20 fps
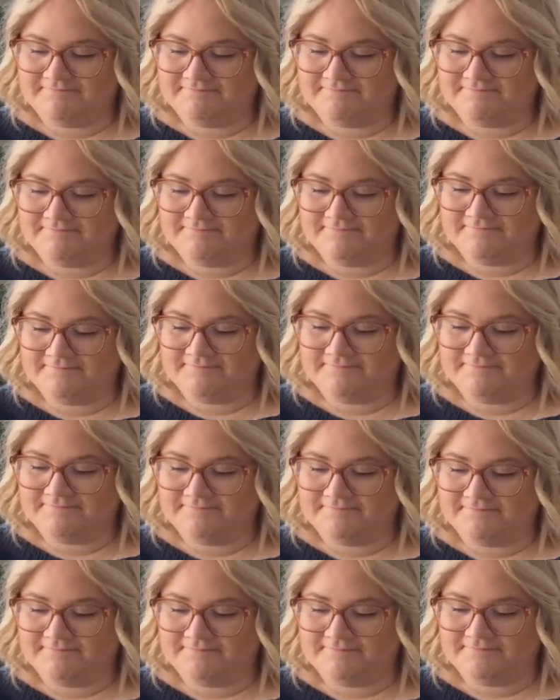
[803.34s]

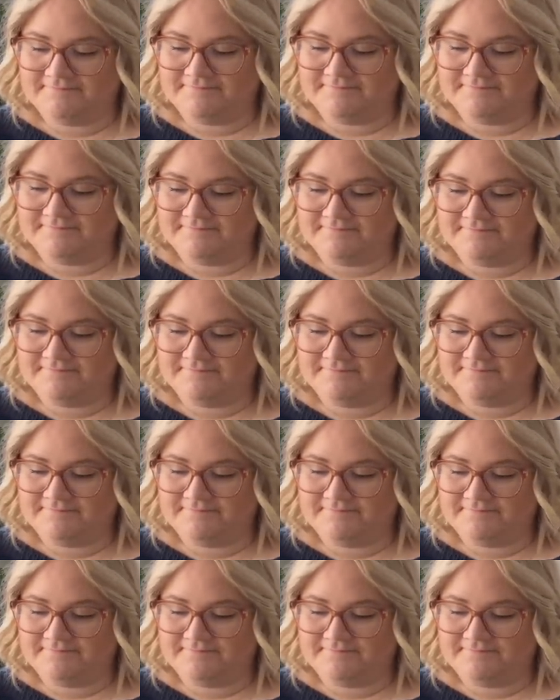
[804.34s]

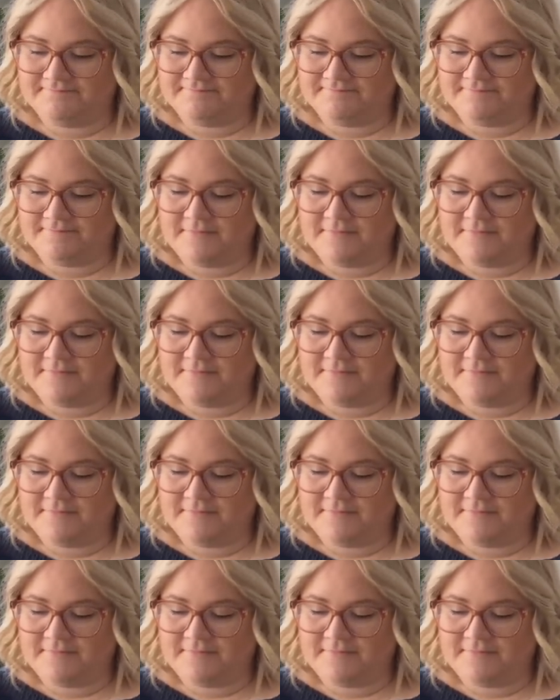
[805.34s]
(no one is talking)